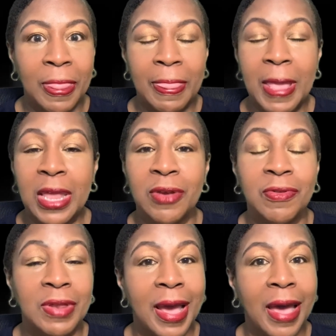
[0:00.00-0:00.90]
And if
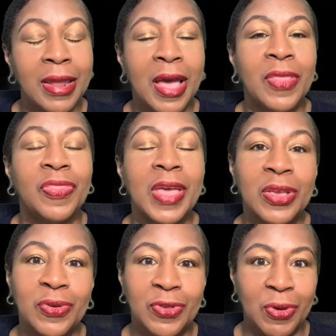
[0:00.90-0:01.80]
not, thank you
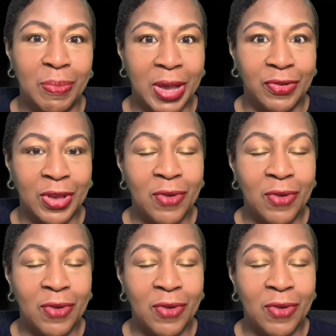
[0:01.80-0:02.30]
so much